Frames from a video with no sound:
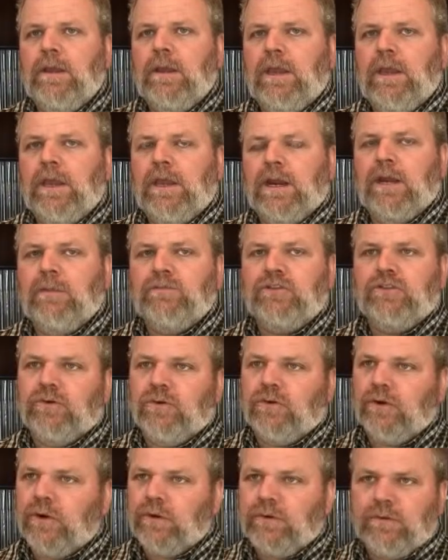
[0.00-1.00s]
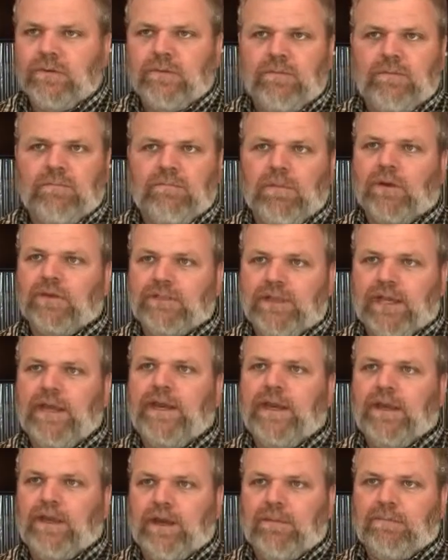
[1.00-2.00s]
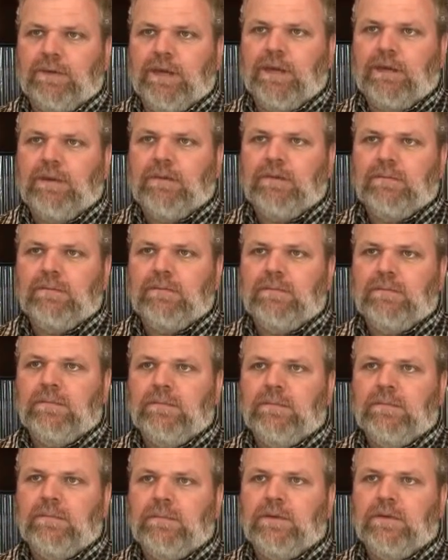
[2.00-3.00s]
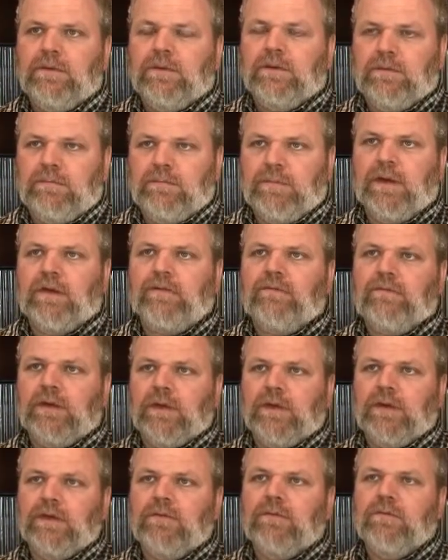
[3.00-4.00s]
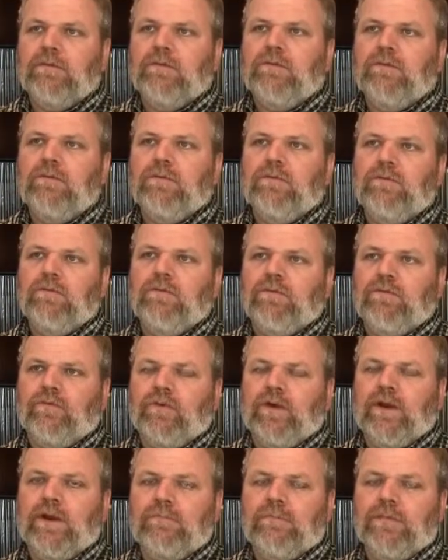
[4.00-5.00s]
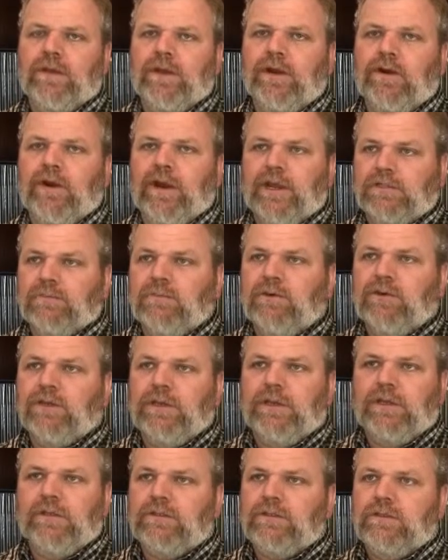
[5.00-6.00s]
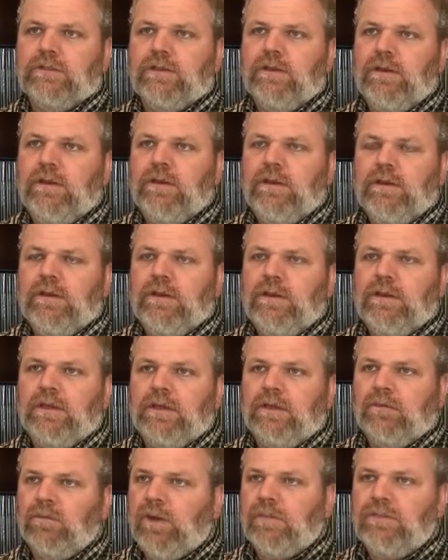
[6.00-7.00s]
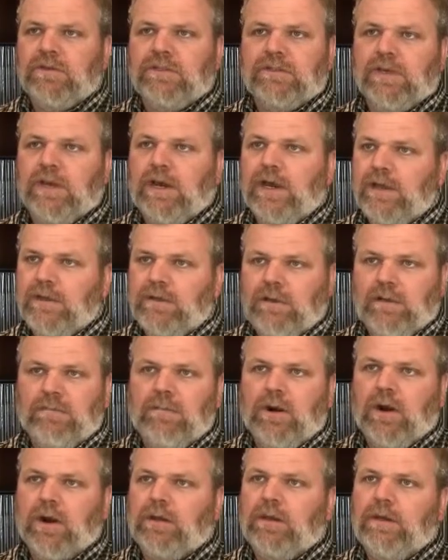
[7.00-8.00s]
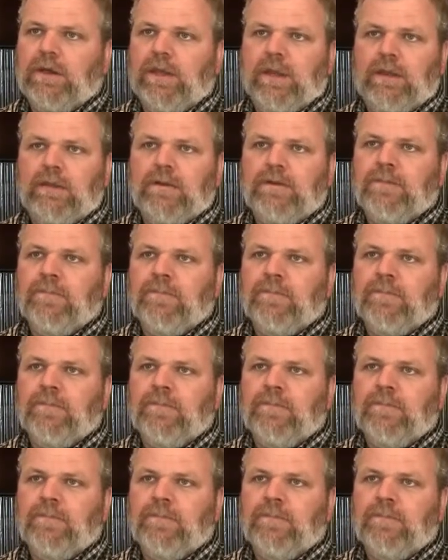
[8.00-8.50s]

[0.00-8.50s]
and I'm sure most any company could benefit from their expertise in web design, in marketing,